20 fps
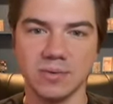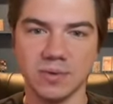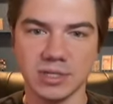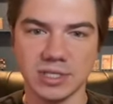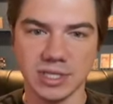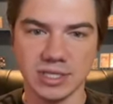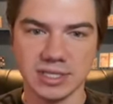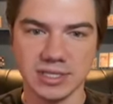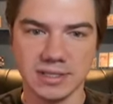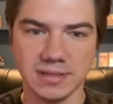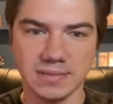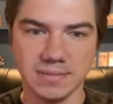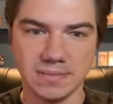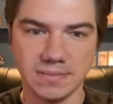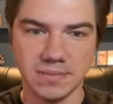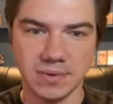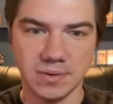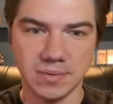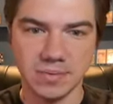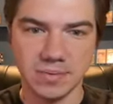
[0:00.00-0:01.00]
We're just
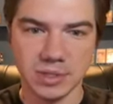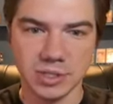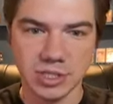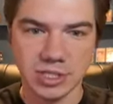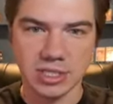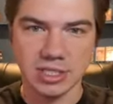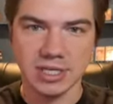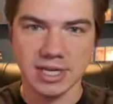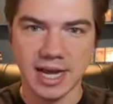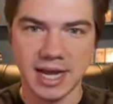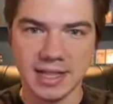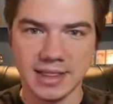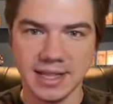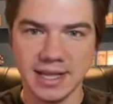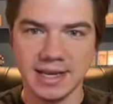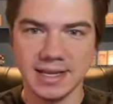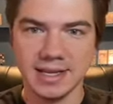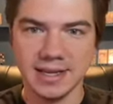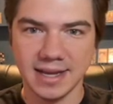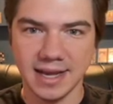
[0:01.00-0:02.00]
we're just not
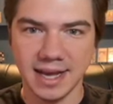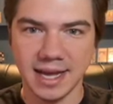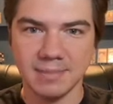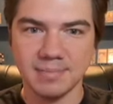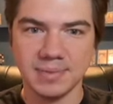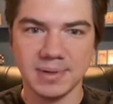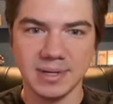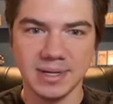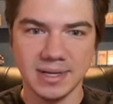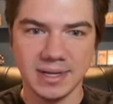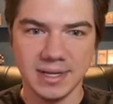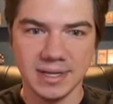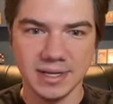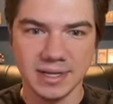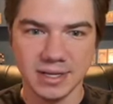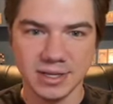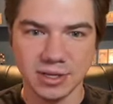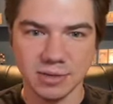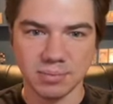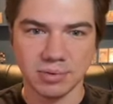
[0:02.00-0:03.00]
letting up
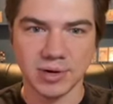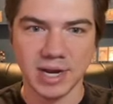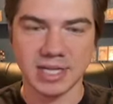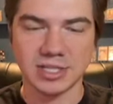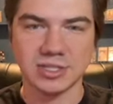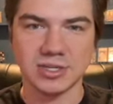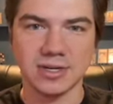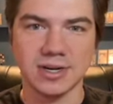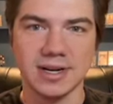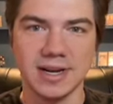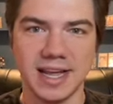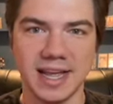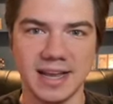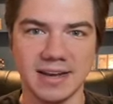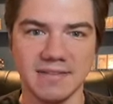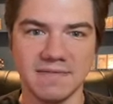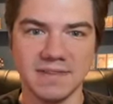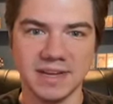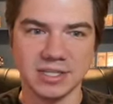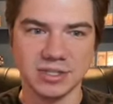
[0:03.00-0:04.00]
the pressure,
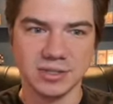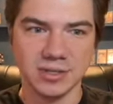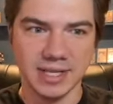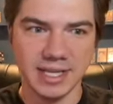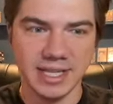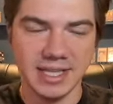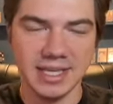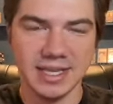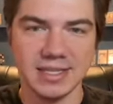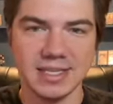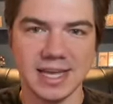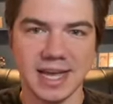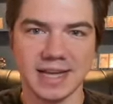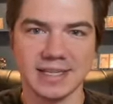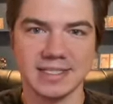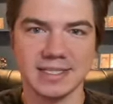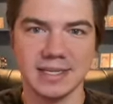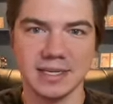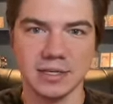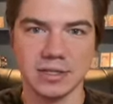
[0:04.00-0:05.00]
and eventually the
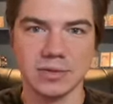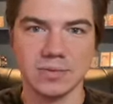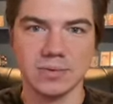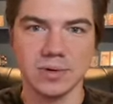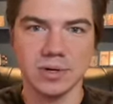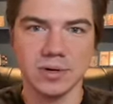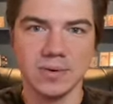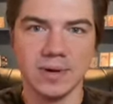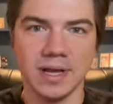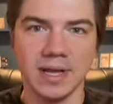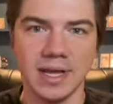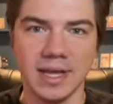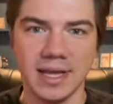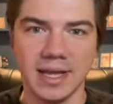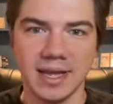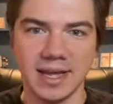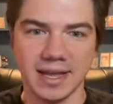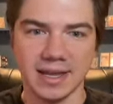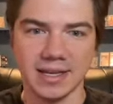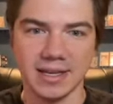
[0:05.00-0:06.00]
attacks get through,
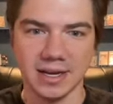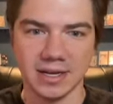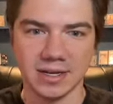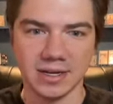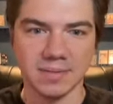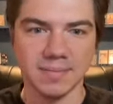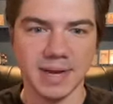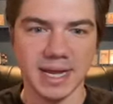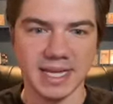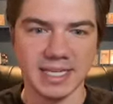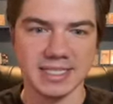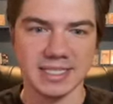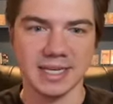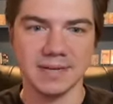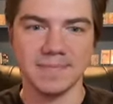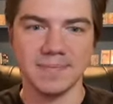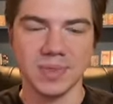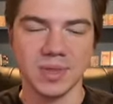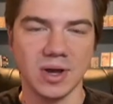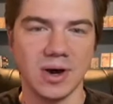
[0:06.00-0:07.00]
and Younger makes
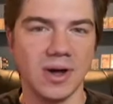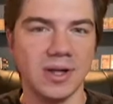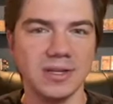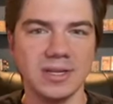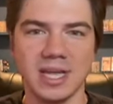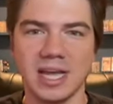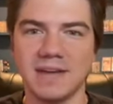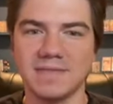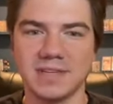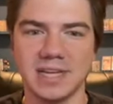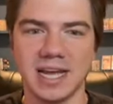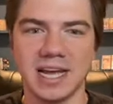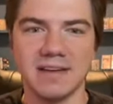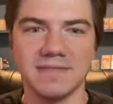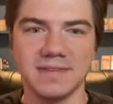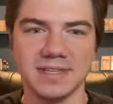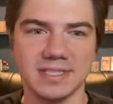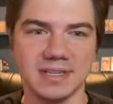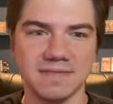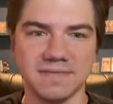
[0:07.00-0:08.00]
it. All you have to
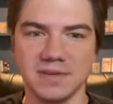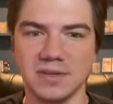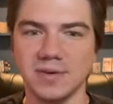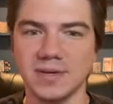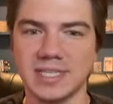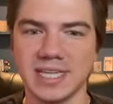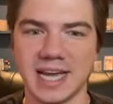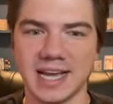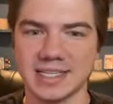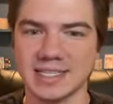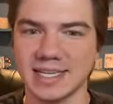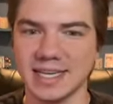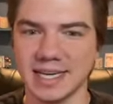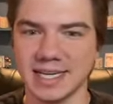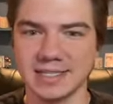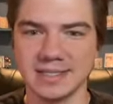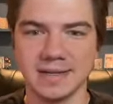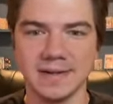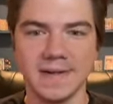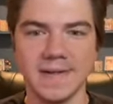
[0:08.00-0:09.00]
have is a few attacks
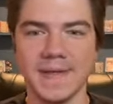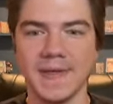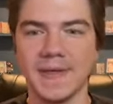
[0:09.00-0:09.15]
hit.